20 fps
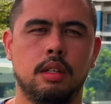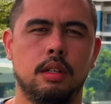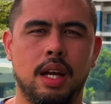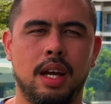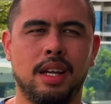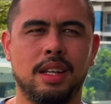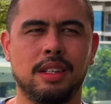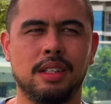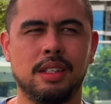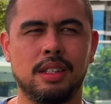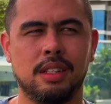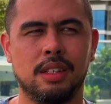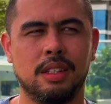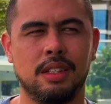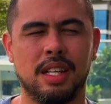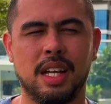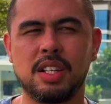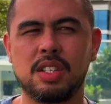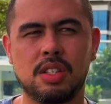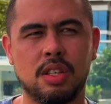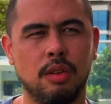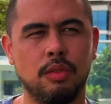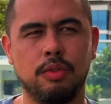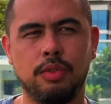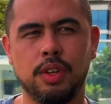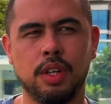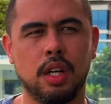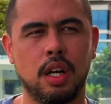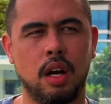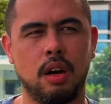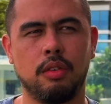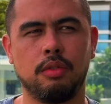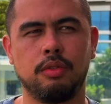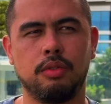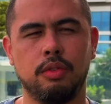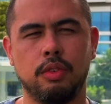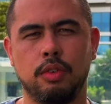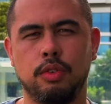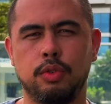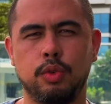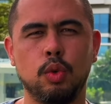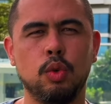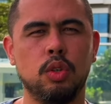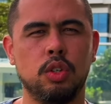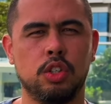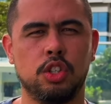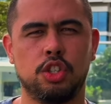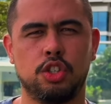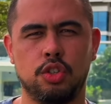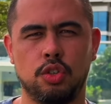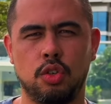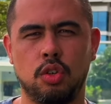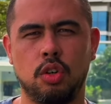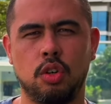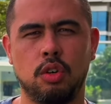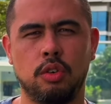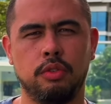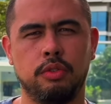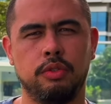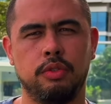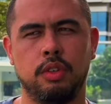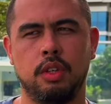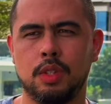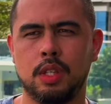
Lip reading: and that's something I've fallen short of.